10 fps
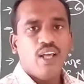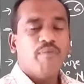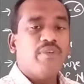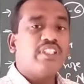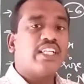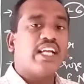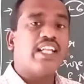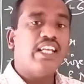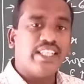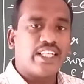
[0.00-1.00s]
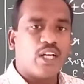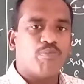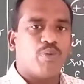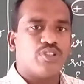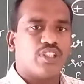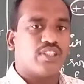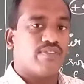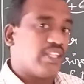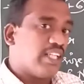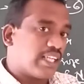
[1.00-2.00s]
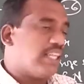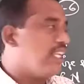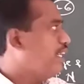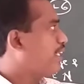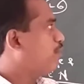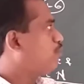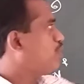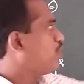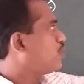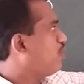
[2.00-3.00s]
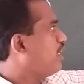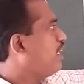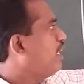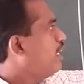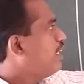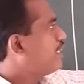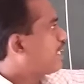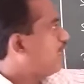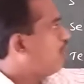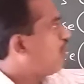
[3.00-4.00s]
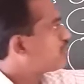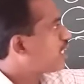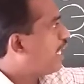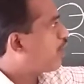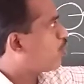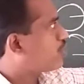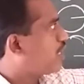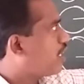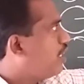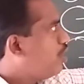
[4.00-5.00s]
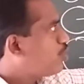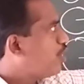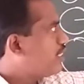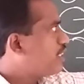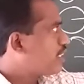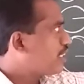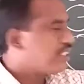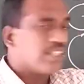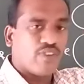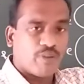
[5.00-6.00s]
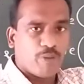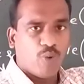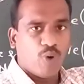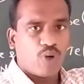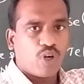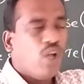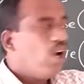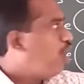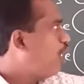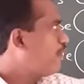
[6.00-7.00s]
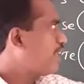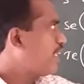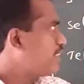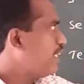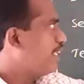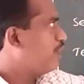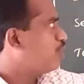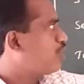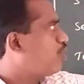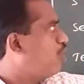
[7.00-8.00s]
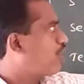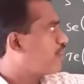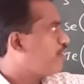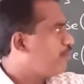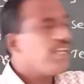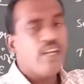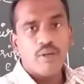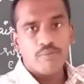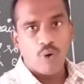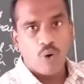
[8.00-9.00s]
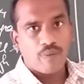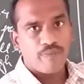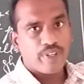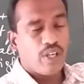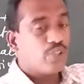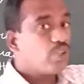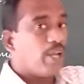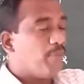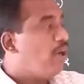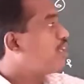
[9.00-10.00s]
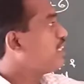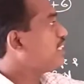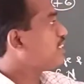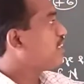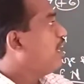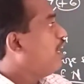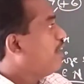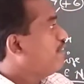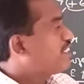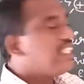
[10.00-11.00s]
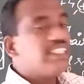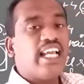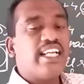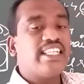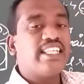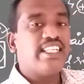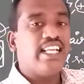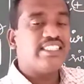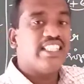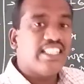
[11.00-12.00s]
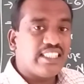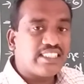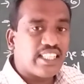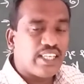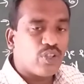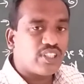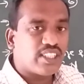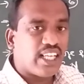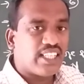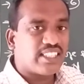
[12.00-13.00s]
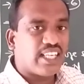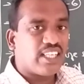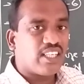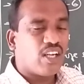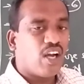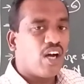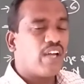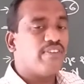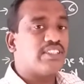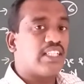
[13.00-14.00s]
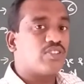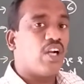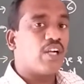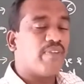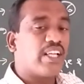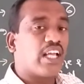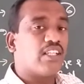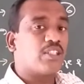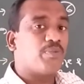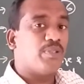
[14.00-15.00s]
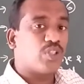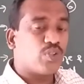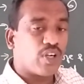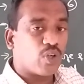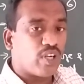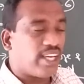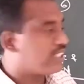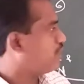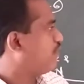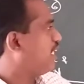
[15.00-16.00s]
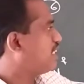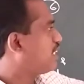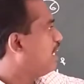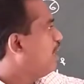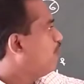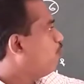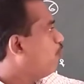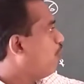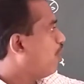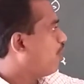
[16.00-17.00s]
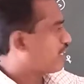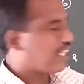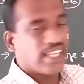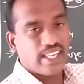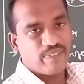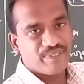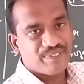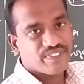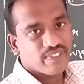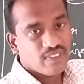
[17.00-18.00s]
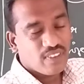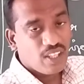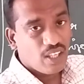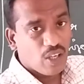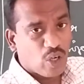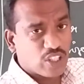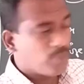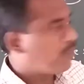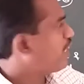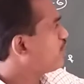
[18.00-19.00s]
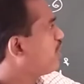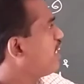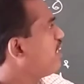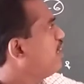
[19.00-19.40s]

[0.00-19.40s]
Means it readily decomposes. When it readily decomposes only, it can lose the hydrogen, so acidic nature will be more. Or we can say reducing order will be more. So among this, which is acting as least reducing agent or which does not make another species to undergo reduction is water. Got the point, children?